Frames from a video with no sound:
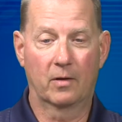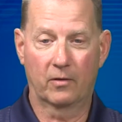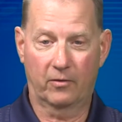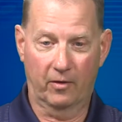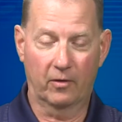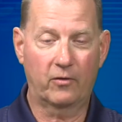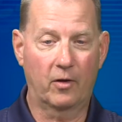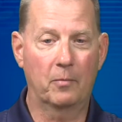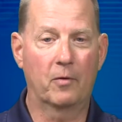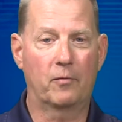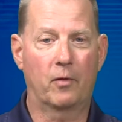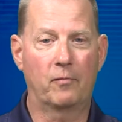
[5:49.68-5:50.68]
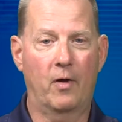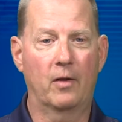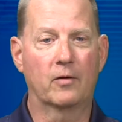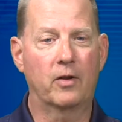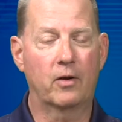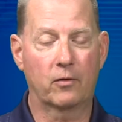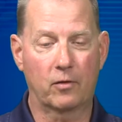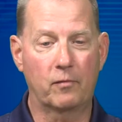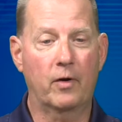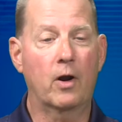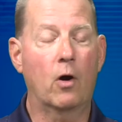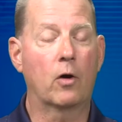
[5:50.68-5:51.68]
some of our volunteers are
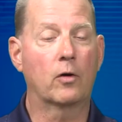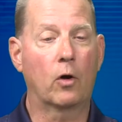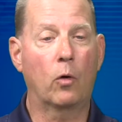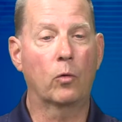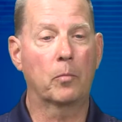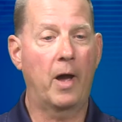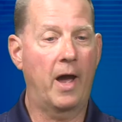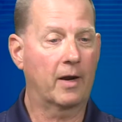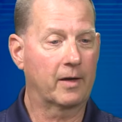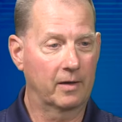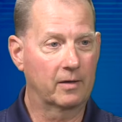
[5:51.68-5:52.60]
very hard to hold back.